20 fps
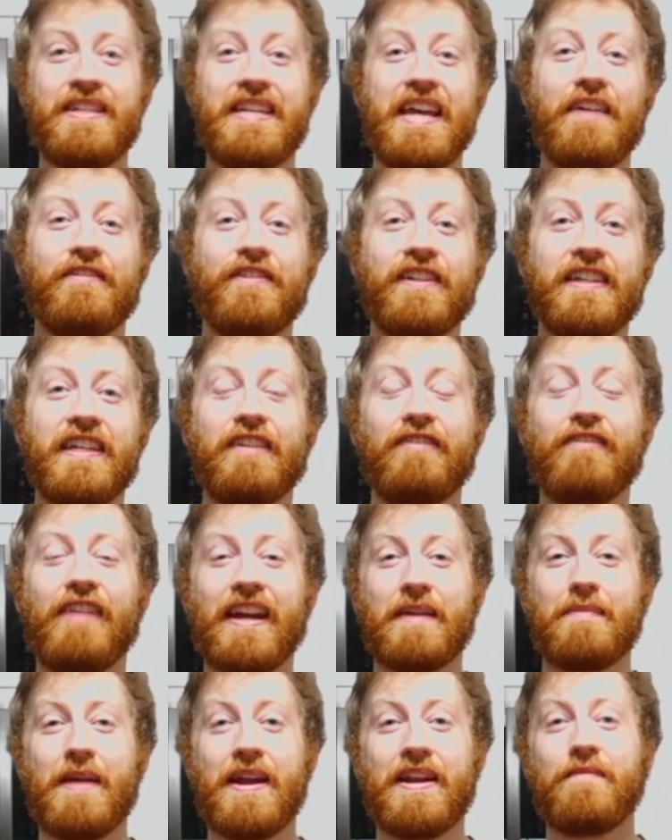definitely
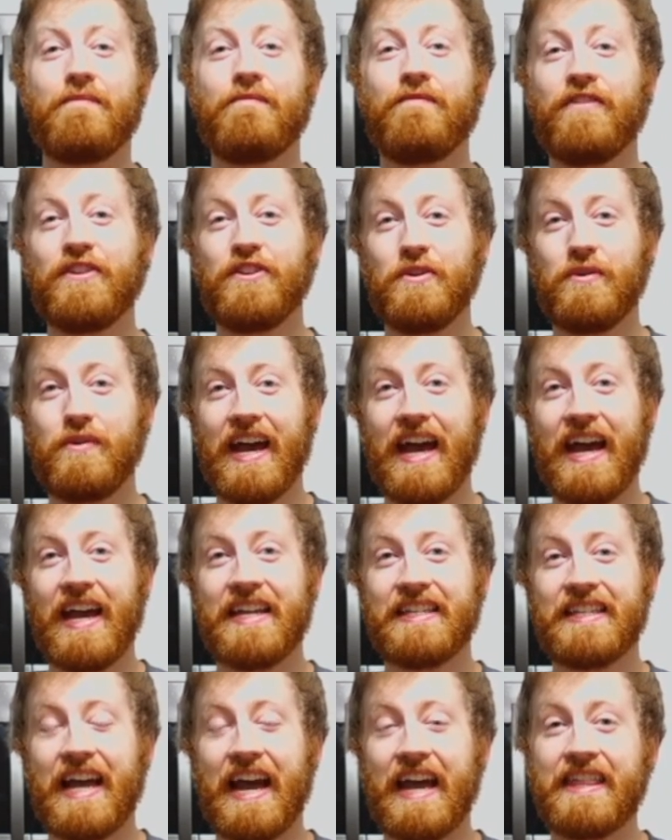recommend them for you
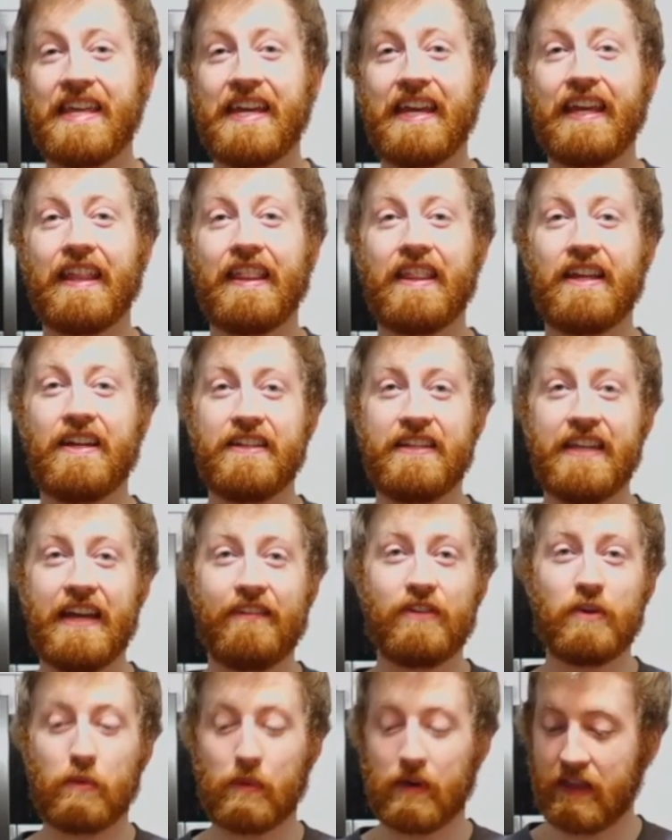guys. I think they're
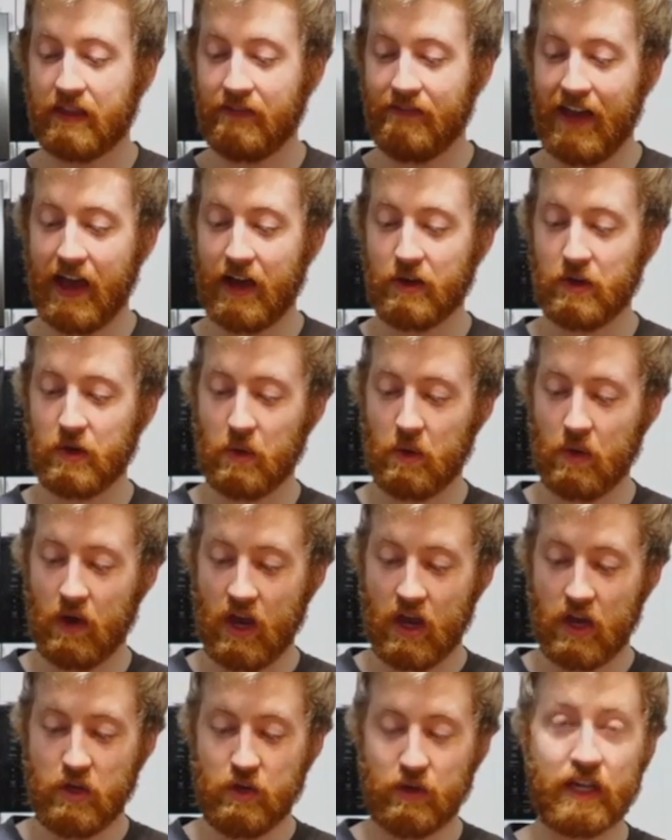definitely worth the value.
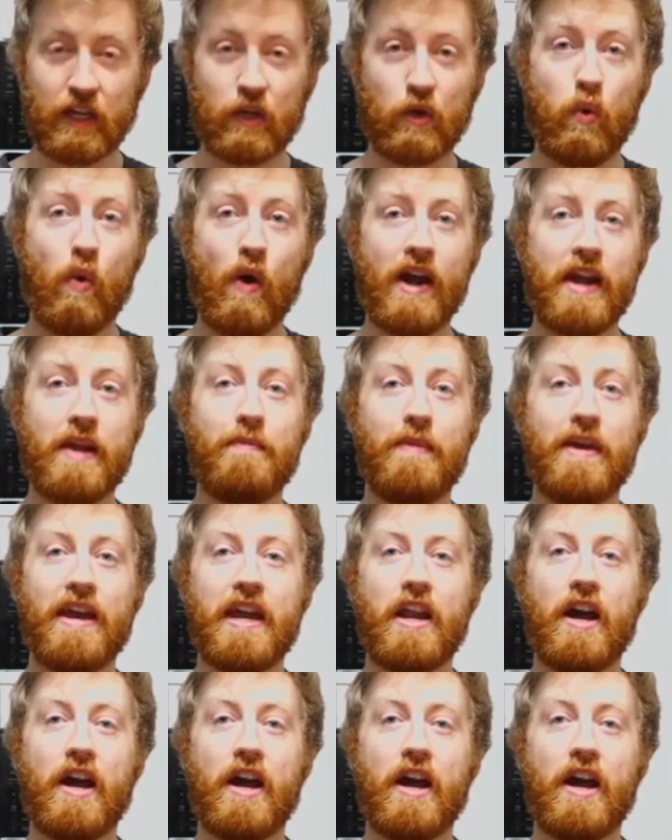You get quite a bit